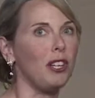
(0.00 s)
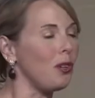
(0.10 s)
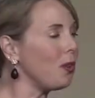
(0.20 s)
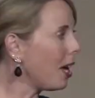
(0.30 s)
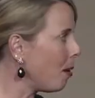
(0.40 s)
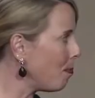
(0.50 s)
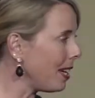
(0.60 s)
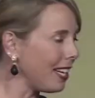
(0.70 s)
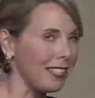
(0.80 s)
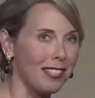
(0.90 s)
new
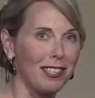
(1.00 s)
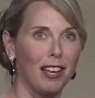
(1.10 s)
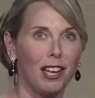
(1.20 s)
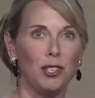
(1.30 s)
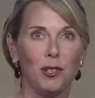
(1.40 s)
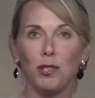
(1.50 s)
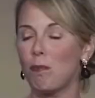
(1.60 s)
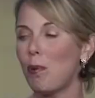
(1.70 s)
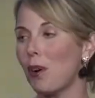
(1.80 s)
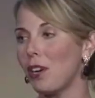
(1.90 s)
companies to
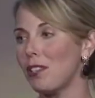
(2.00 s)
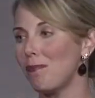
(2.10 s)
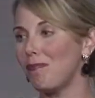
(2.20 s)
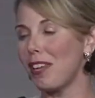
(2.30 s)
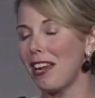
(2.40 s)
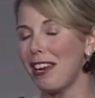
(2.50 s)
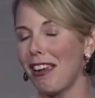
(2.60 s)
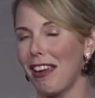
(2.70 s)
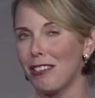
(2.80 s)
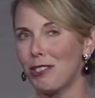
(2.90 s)
support and
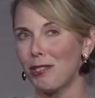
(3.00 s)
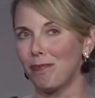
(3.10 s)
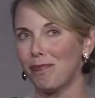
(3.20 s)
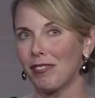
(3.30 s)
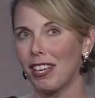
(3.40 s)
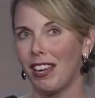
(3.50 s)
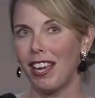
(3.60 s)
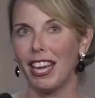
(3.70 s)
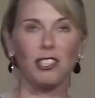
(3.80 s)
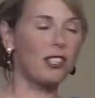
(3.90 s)
engage.
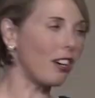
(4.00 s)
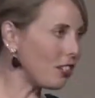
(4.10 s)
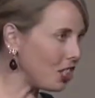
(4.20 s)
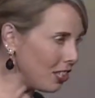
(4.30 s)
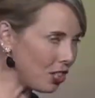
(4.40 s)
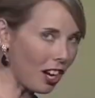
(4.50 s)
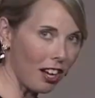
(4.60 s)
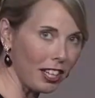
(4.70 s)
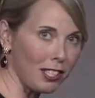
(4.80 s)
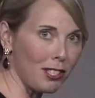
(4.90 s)
It starts each
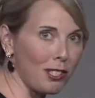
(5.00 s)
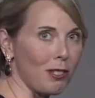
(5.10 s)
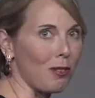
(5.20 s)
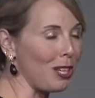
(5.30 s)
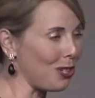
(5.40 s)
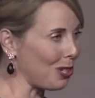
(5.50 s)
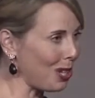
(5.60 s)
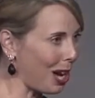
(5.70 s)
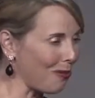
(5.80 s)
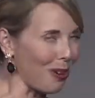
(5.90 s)
August, so they
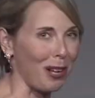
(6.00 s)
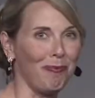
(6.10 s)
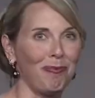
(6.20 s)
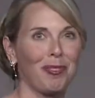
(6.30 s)
just had one,